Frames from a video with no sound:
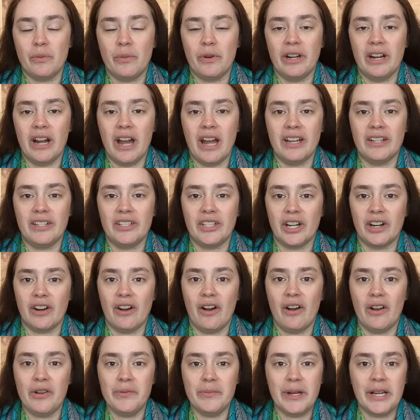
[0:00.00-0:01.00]
where I share
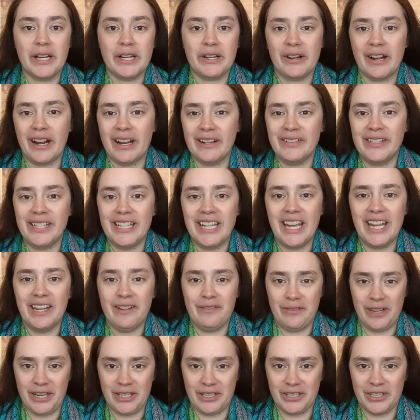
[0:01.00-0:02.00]
all my crafty
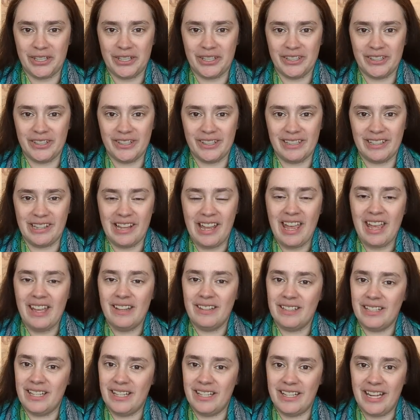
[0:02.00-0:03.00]
adventures.
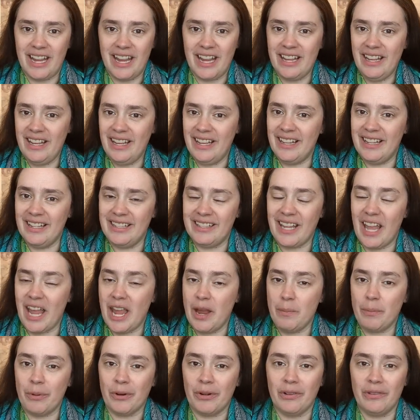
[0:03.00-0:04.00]
Today is
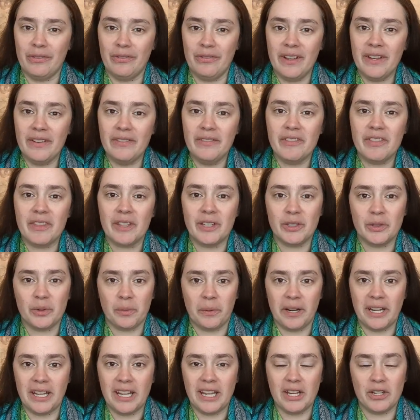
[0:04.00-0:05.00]
April 5th,
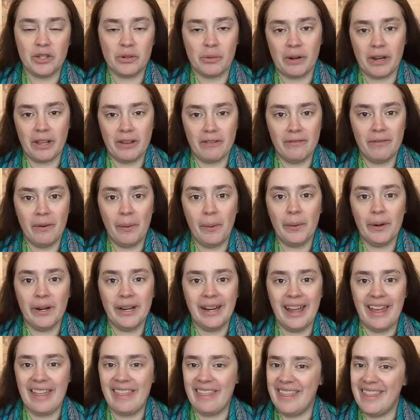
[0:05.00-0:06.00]

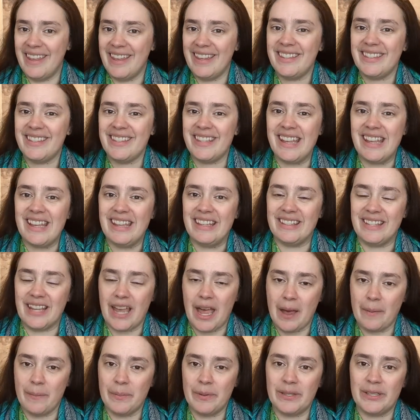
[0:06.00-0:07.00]
2024, and this is
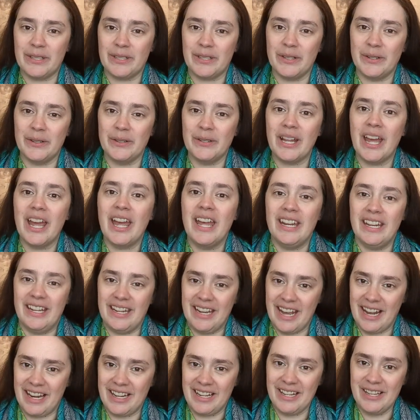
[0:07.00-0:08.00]
episode
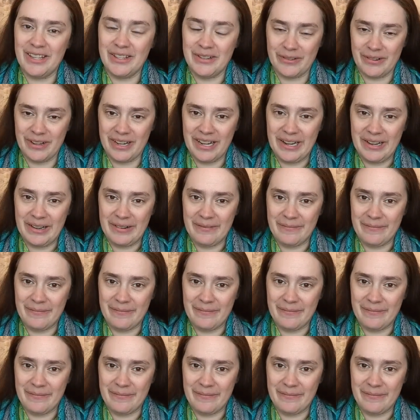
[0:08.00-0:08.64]
93.